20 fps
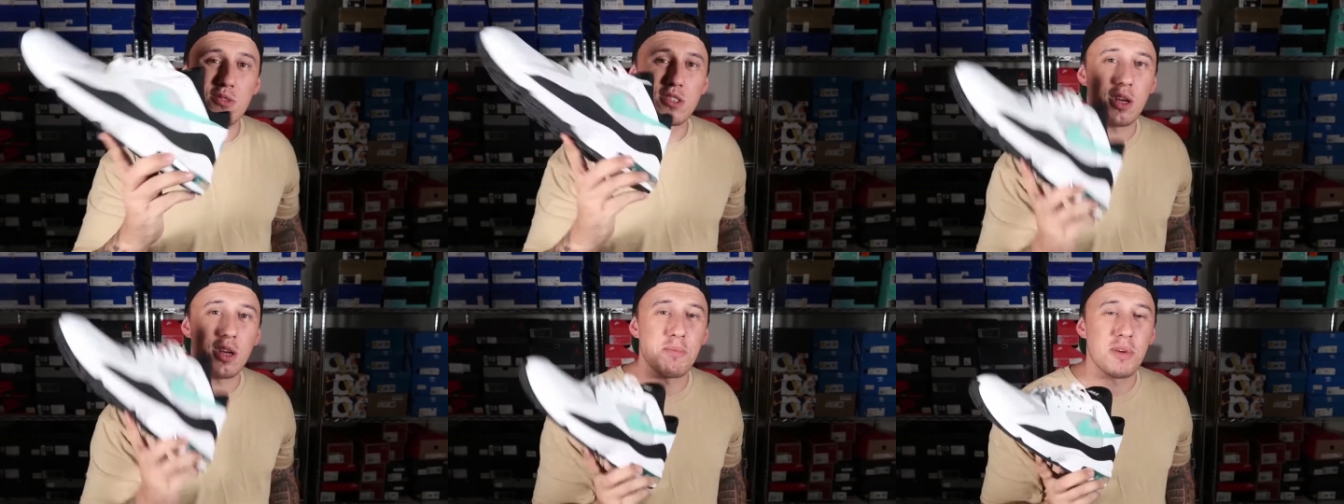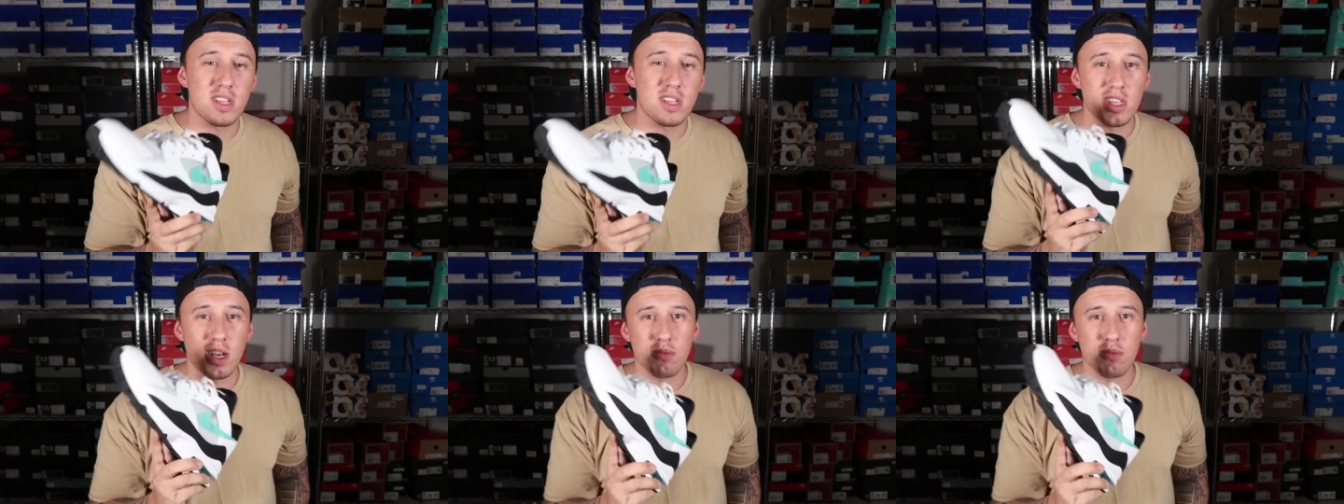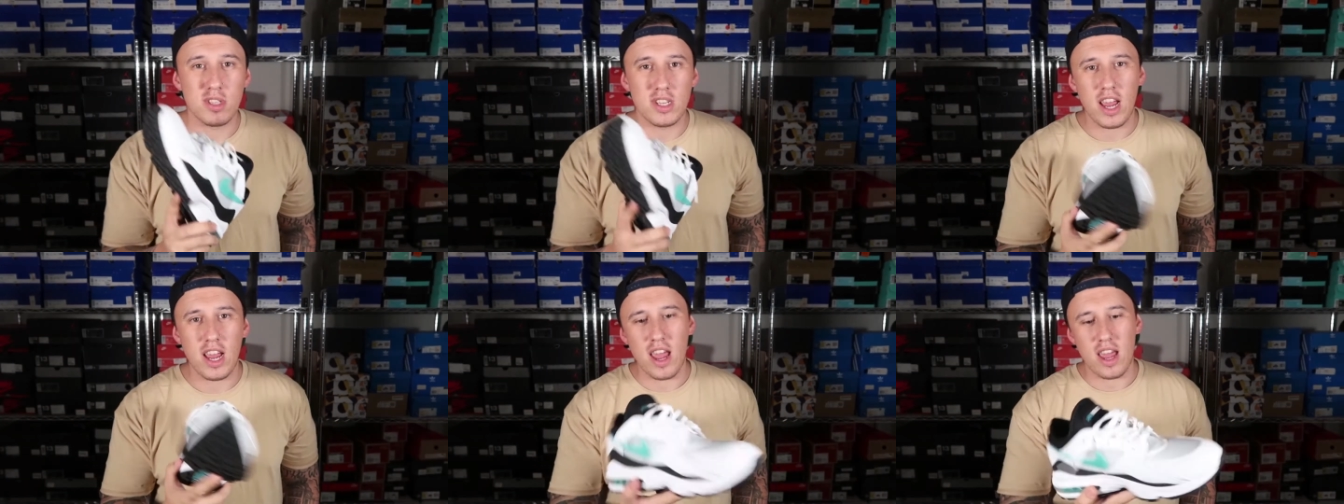which I picked up
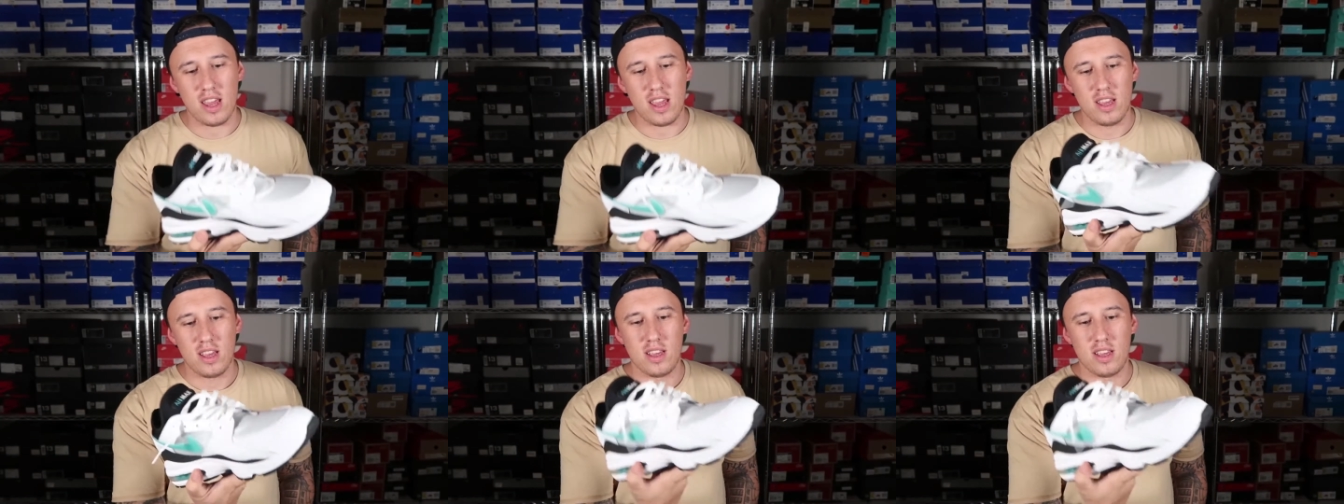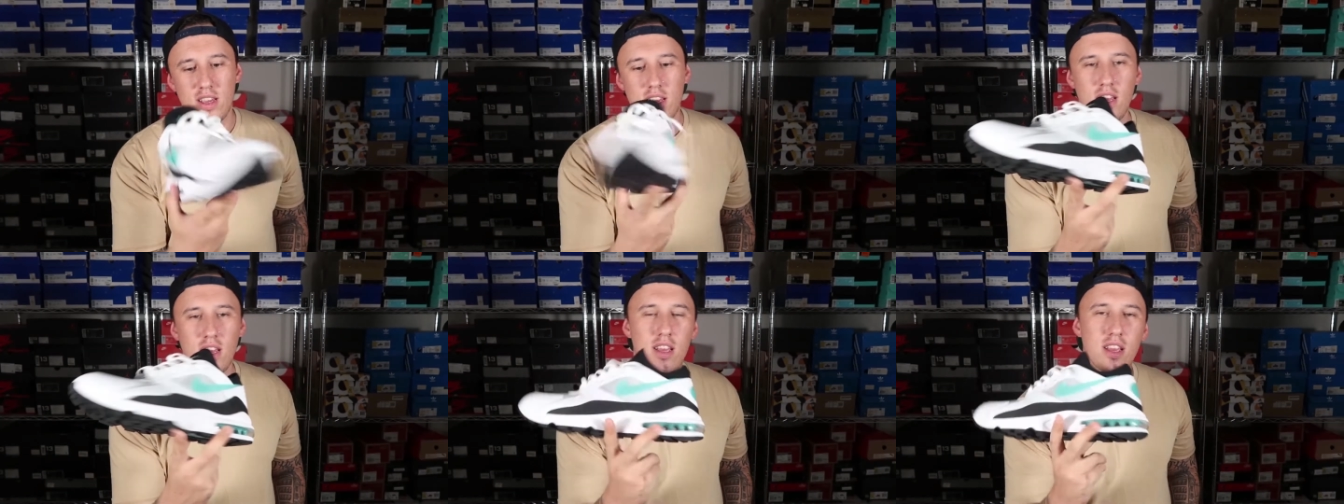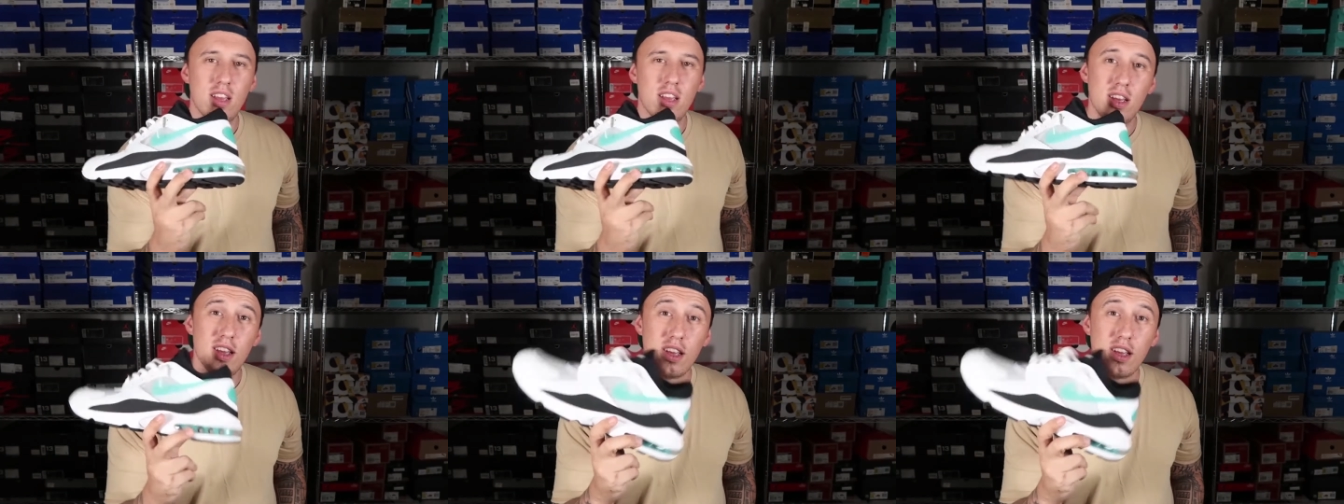today.
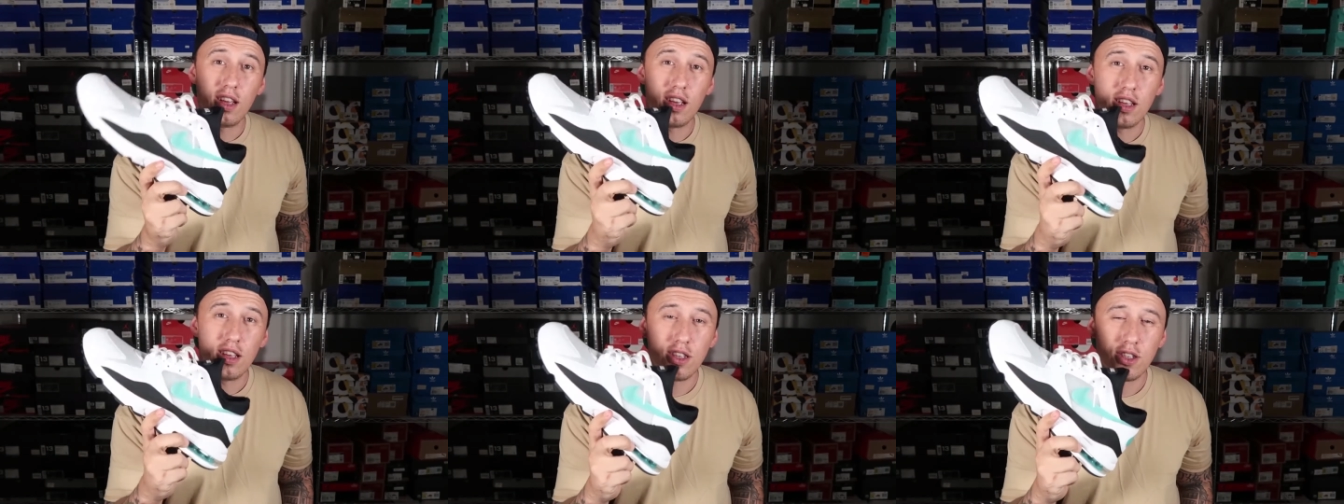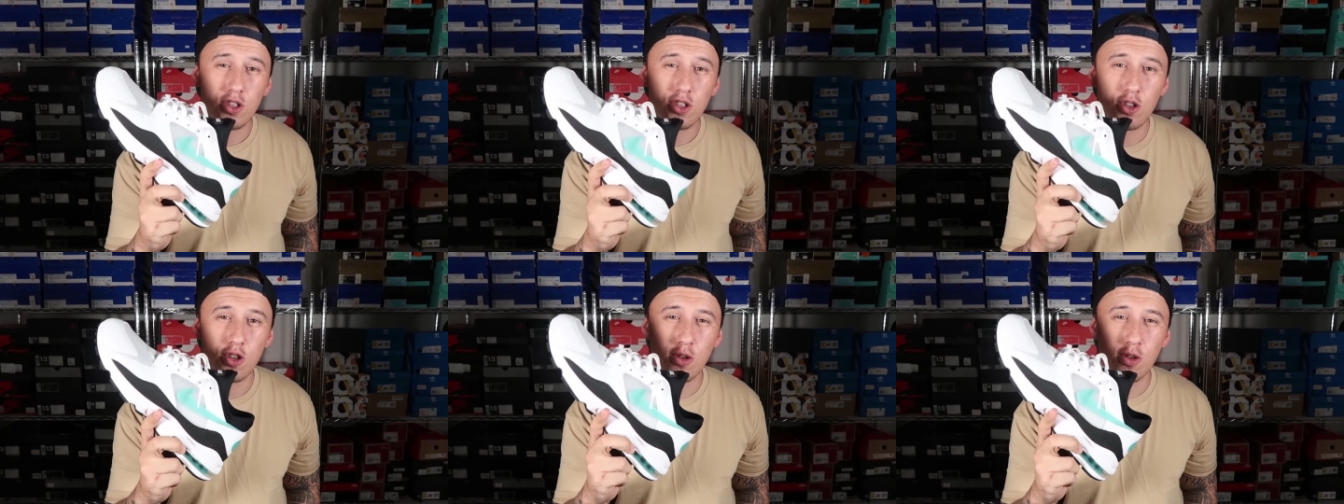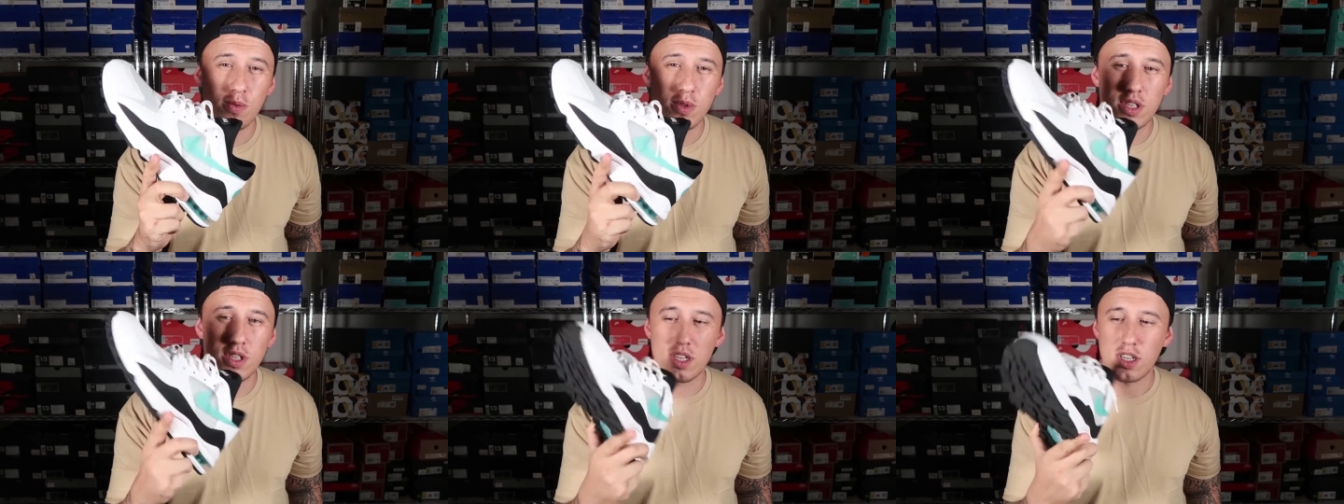
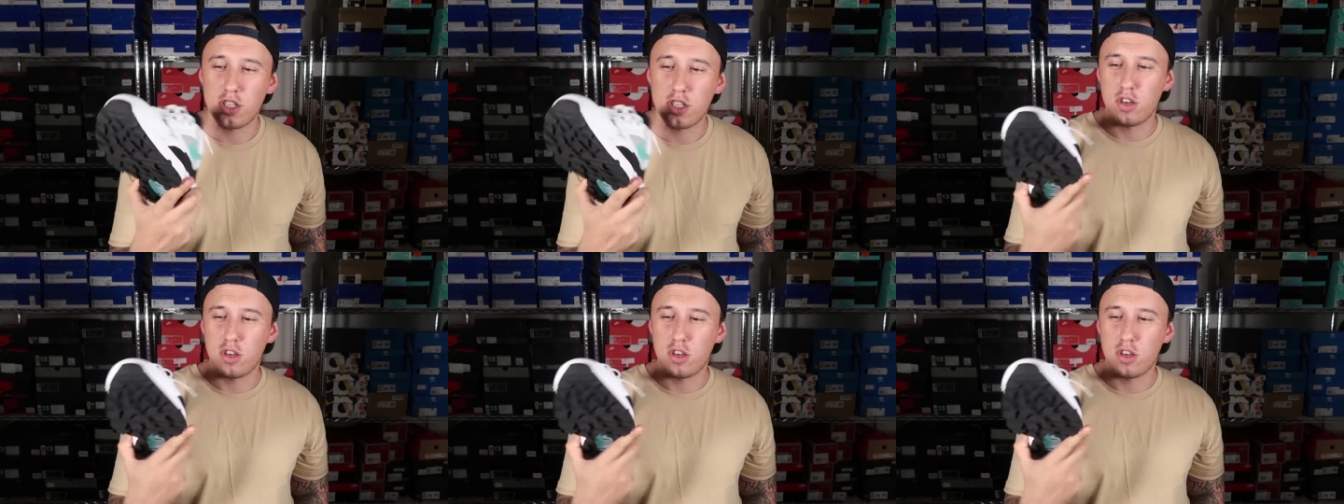Super sick